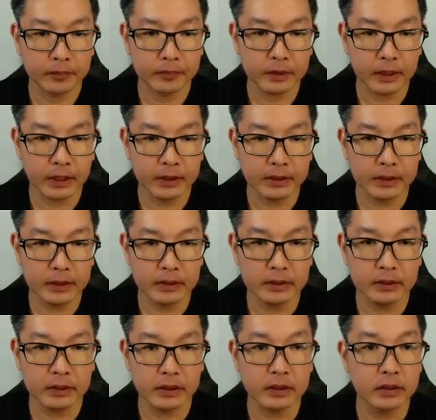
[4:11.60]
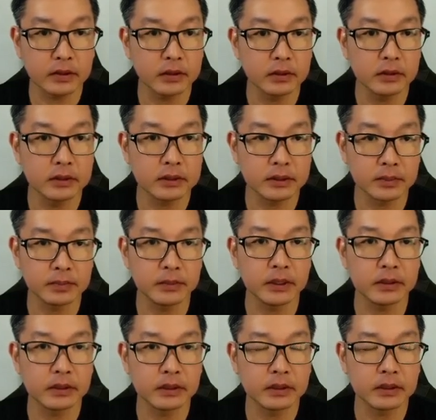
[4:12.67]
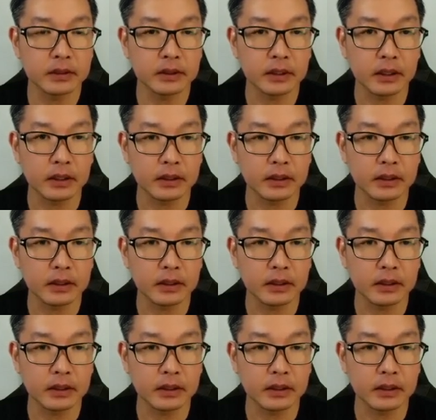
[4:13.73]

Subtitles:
and then click on Submit. Yeah.